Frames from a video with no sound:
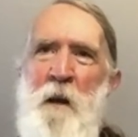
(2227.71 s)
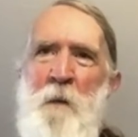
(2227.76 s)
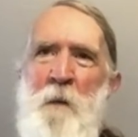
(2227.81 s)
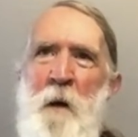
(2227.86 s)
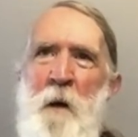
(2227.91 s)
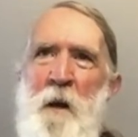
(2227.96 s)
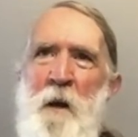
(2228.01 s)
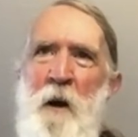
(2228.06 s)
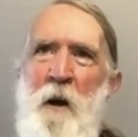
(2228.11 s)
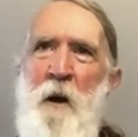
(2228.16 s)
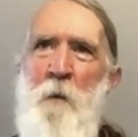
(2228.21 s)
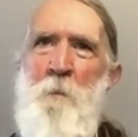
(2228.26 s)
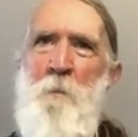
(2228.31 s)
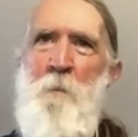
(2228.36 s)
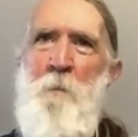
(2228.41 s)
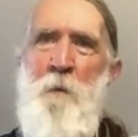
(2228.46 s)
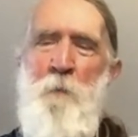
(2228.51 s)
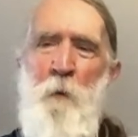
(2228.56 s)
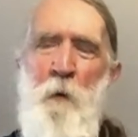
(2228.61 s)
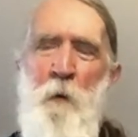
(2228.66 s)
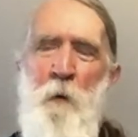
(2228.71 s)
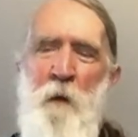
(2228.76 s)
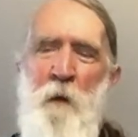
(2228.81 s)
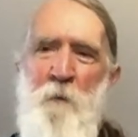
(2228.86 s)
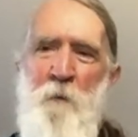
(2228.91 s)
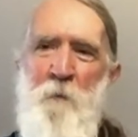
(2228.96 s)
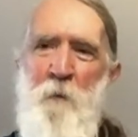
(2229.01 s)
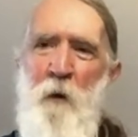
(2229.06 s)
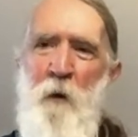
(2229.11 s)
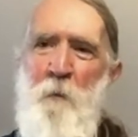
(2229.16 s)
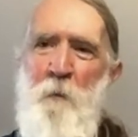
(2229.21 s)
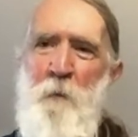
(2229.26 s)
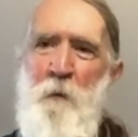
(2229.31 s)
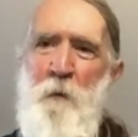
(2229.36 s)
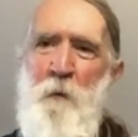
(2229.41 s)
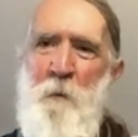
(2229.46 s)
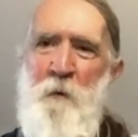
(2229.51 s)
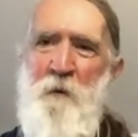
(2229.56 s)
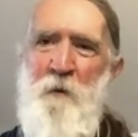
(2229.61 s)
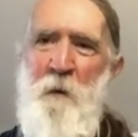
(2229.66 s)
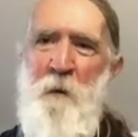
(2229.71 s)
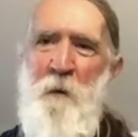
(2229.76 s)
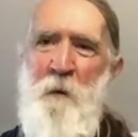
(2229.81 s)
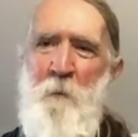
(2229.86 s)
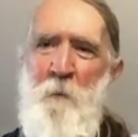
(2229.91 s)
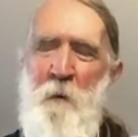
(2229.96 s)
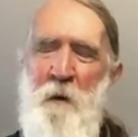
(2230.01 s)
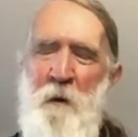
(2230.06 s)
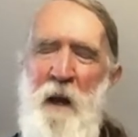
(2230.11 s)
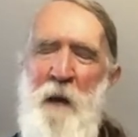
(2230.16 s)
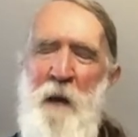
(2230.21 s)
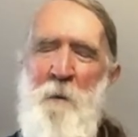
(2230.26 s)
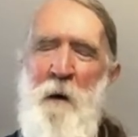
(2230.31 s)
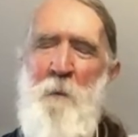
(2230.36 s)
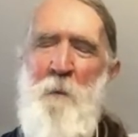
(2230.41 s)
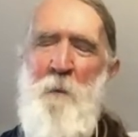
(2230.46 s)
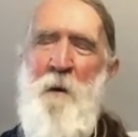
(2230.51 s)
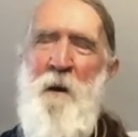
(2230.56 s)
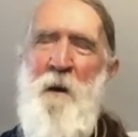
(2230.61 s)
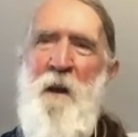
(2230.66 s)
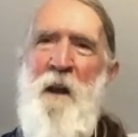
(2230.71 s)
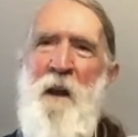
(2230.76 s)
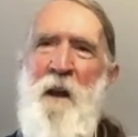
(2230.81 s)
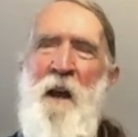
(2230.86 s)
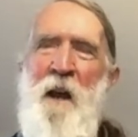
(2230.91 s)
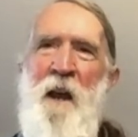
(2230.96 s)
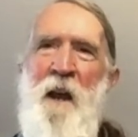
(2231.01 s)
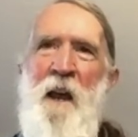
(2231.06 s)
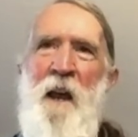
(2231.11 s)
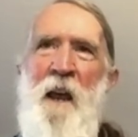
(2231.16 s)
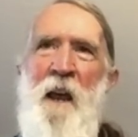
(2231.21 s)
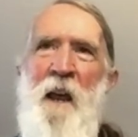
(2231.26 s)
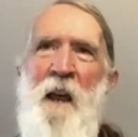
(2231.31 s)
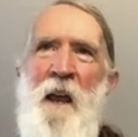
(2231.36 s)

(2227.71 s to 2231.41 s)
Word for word: in my yard before that fall plumage one came up, mm-hmm.